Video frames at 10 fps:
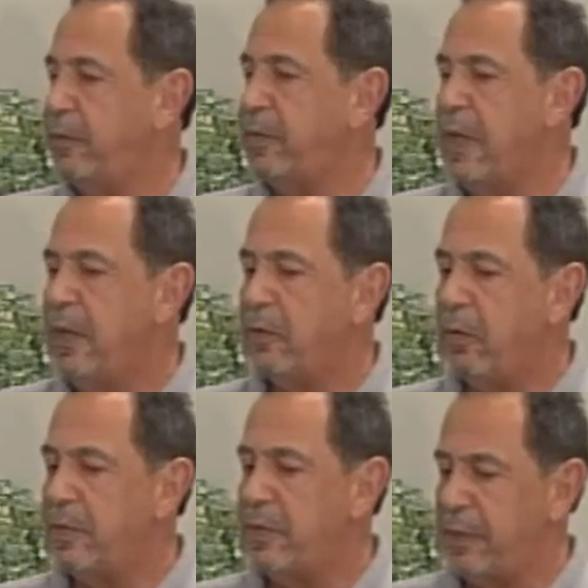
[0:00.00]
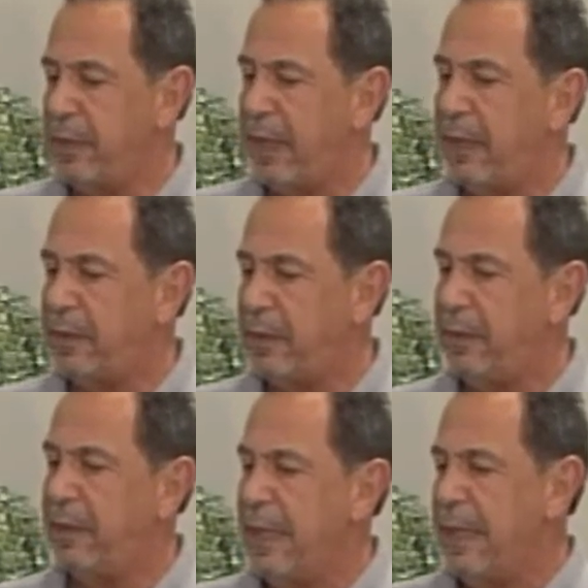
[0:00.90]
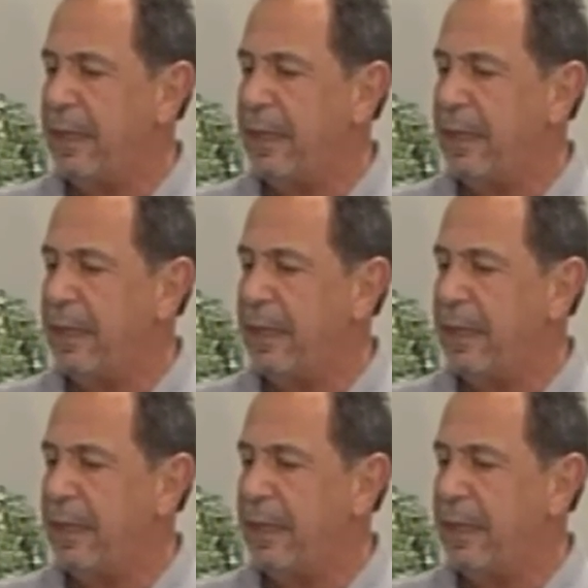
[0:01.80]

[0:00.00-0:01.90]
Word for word: It was courses in acting,